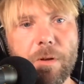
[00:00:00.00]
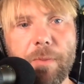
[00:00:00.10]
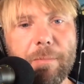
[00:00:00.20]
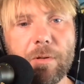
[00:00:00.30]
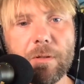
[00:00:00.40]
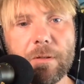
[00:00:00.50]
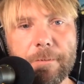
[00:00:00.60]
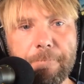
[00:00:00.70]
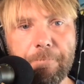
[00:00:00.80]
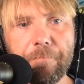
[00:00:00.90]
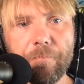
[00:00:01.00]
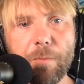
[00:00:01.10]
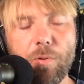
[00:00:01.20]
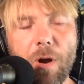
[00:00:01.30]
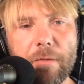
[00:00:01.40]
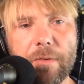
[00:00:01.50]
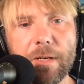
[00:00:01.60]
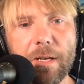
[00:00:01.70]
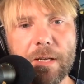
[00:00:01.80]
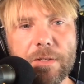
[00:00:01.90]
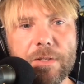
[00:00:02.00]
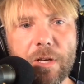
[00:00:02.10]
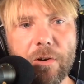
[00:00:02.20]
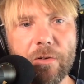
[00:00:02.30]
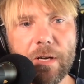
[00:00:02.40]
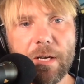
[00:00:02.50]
people private. And so,